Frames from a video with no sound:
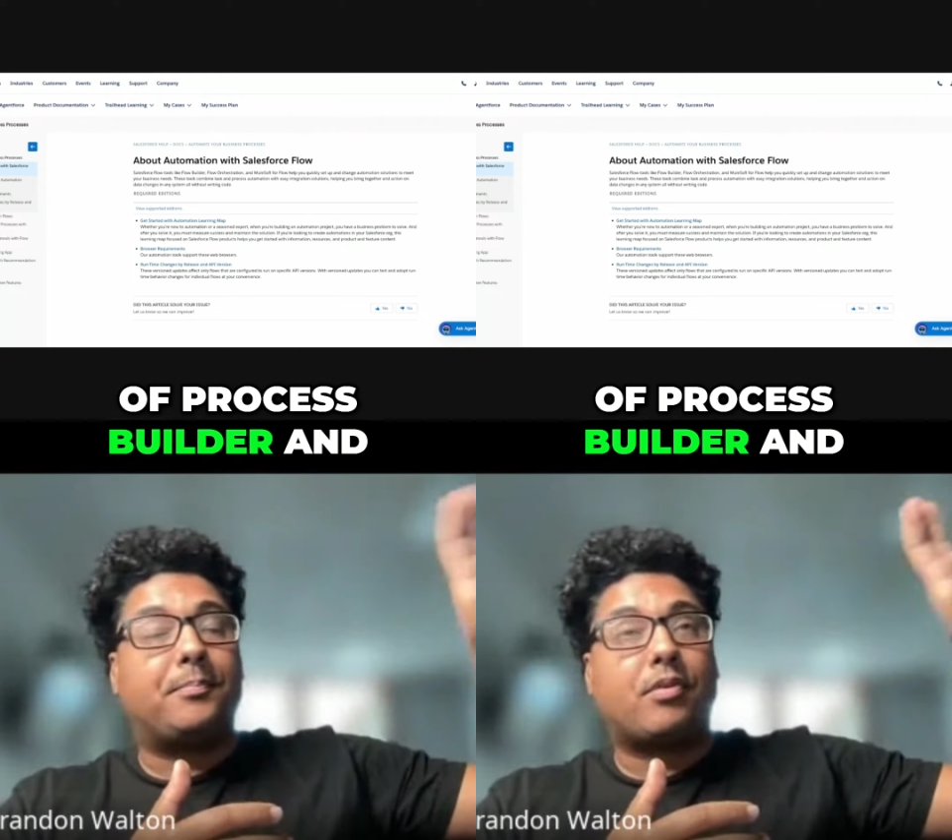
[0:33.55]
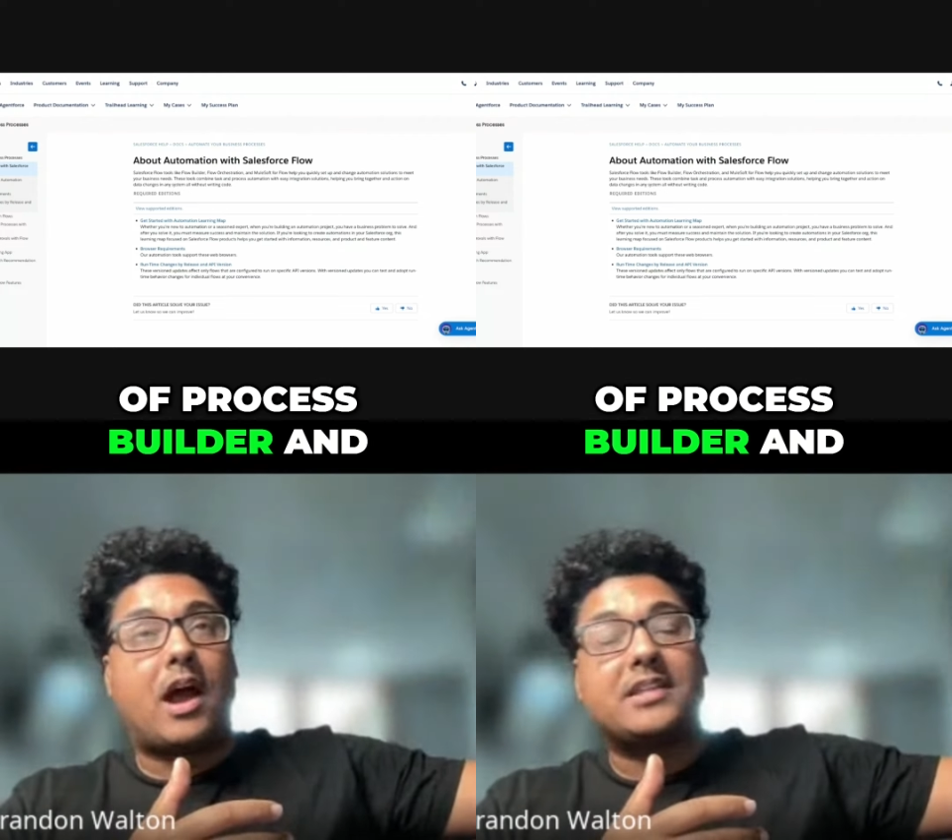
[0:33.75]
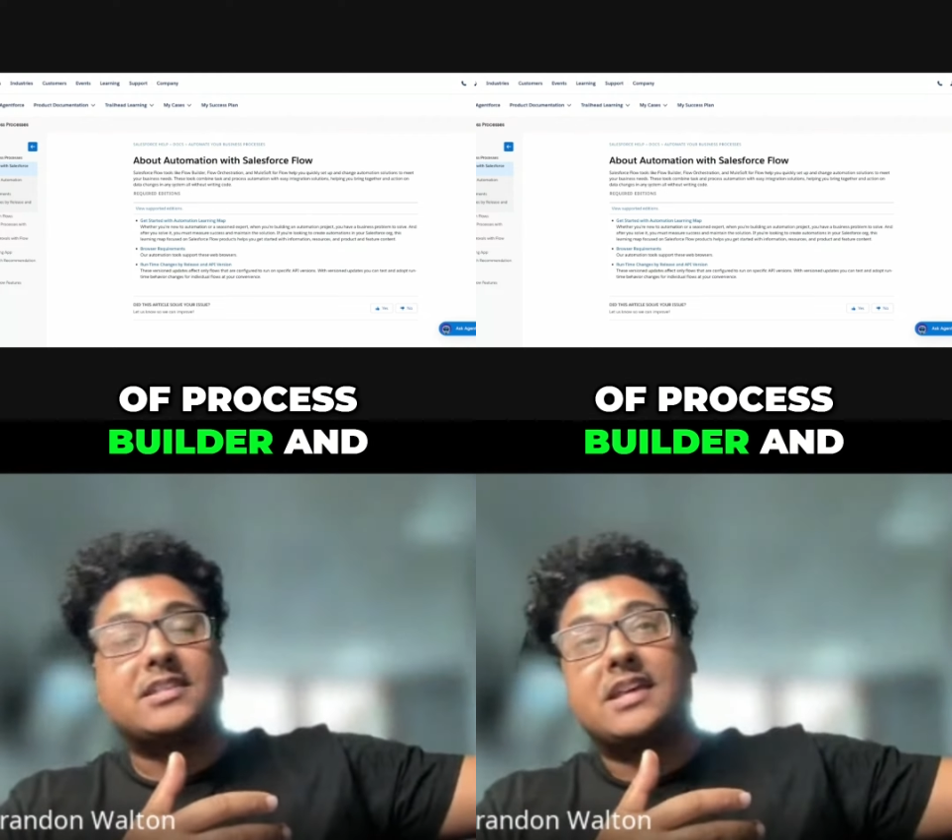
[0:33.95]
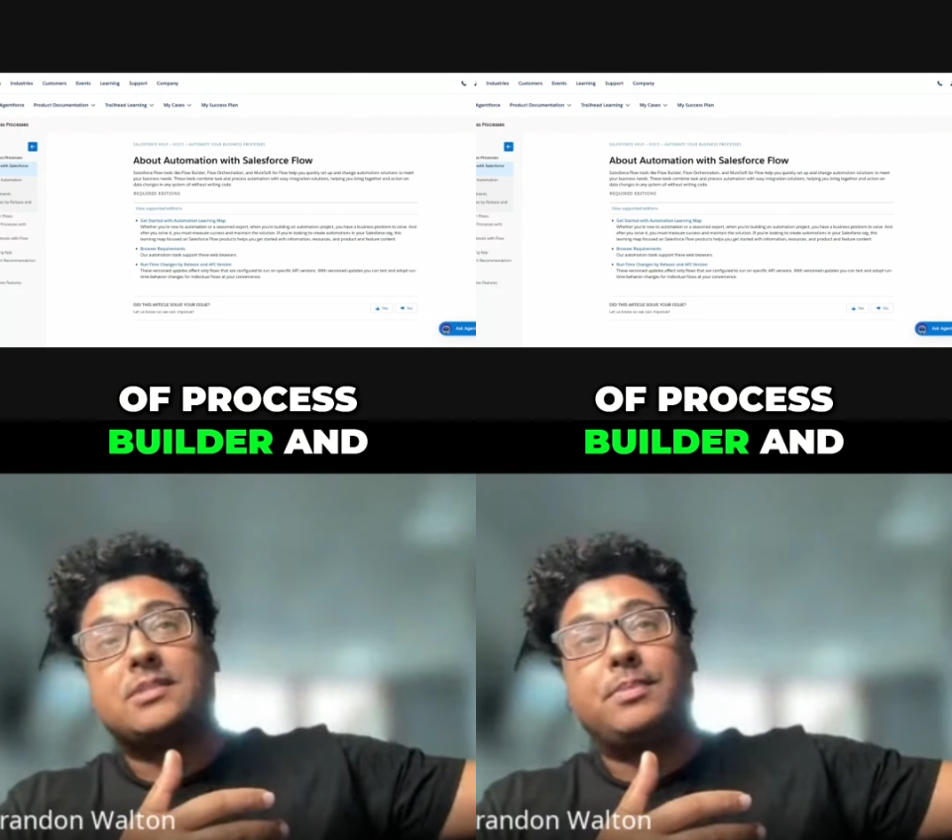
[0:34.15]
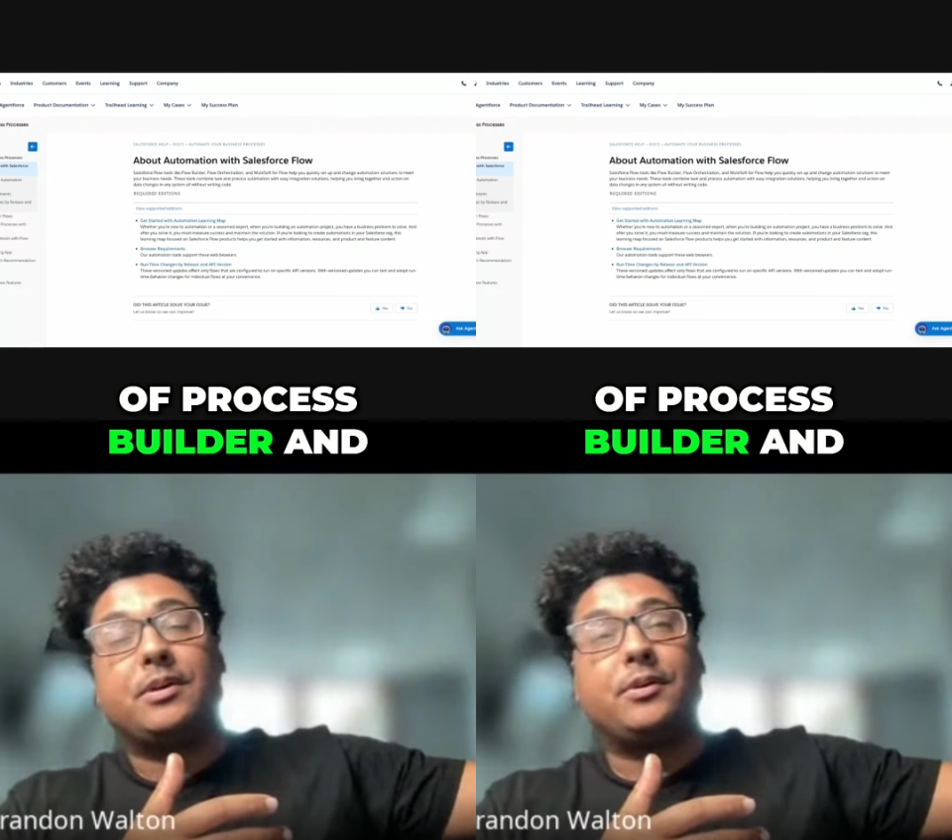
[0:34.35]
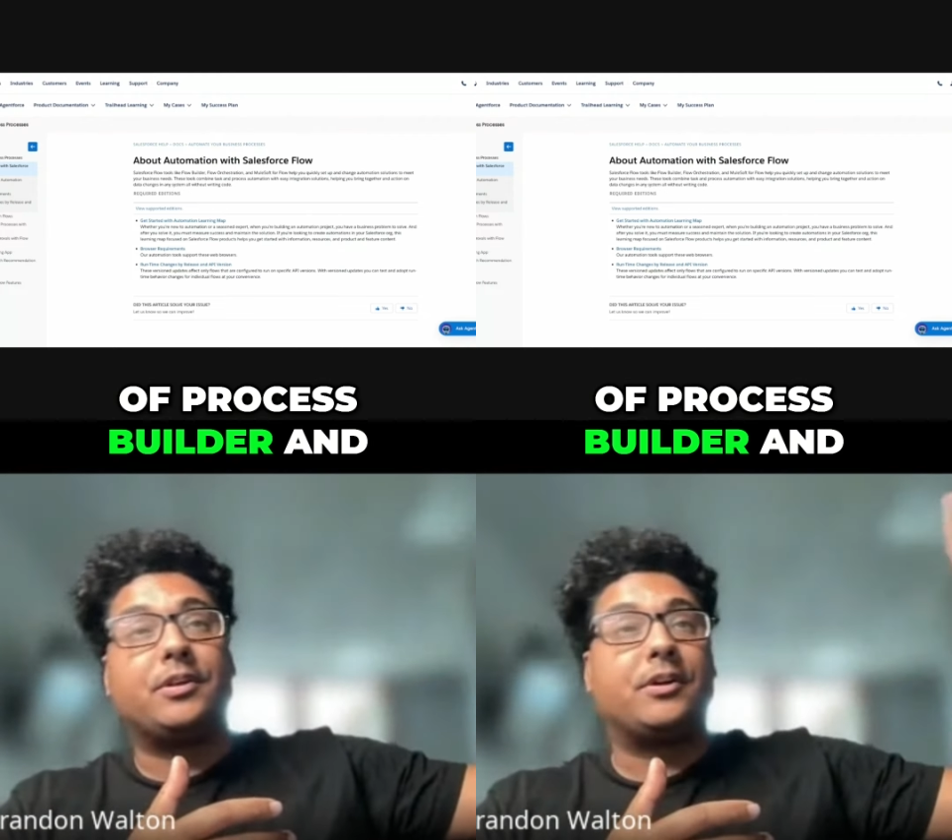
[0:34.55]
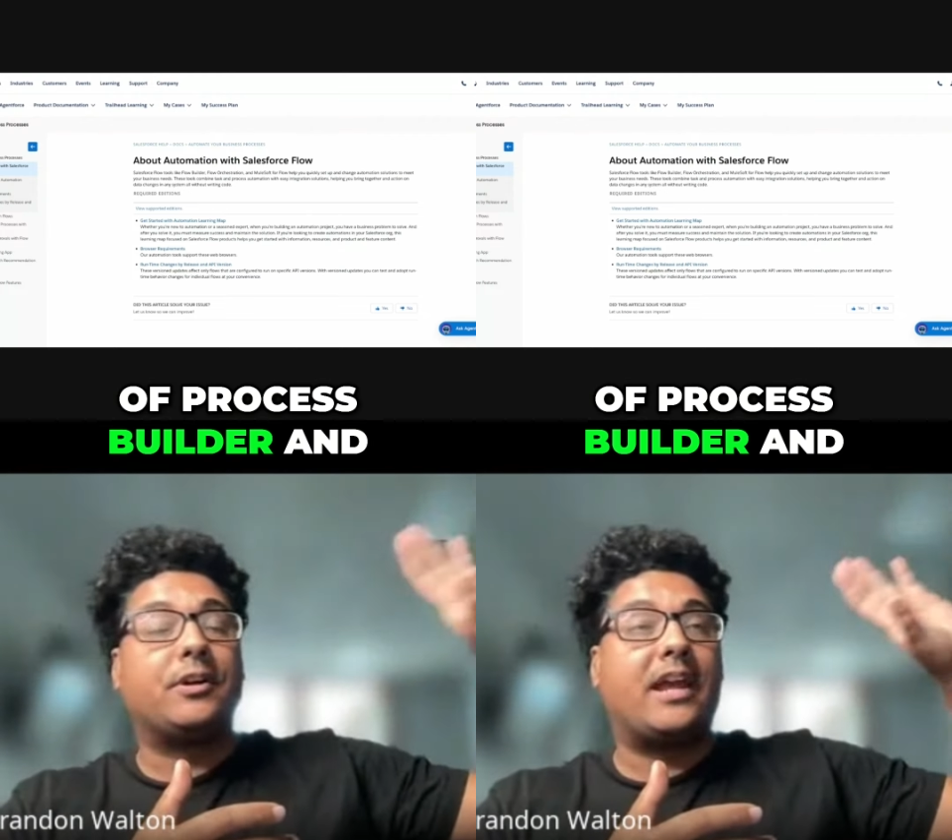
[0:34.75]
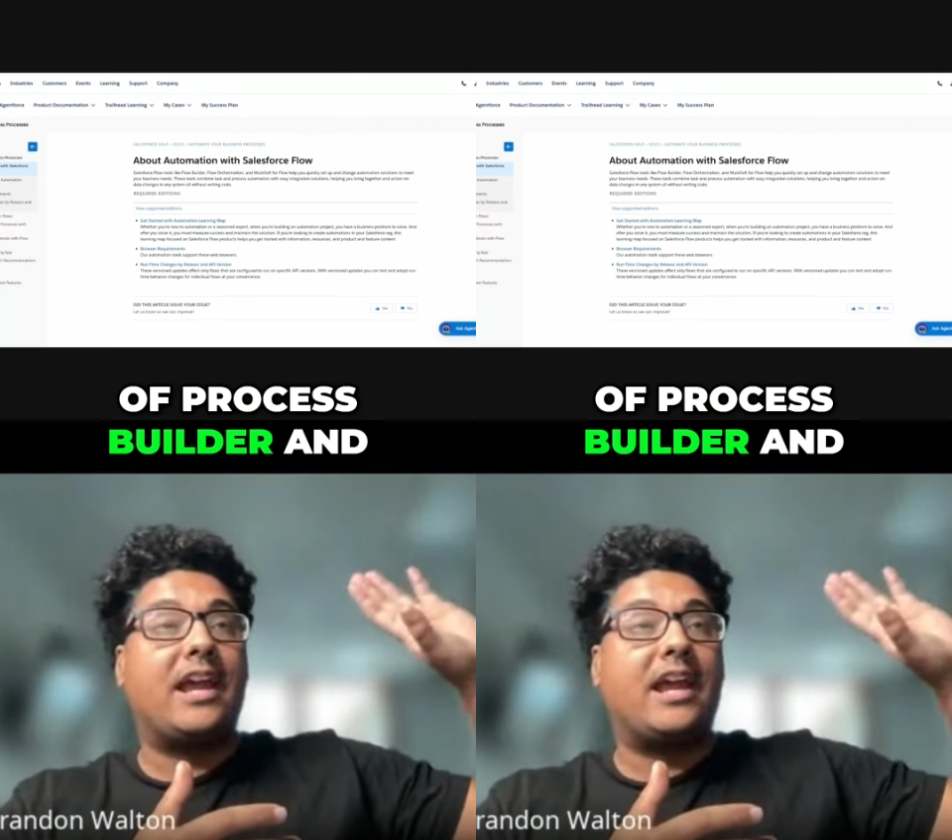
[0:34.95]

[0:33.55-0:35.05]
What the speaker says: process builder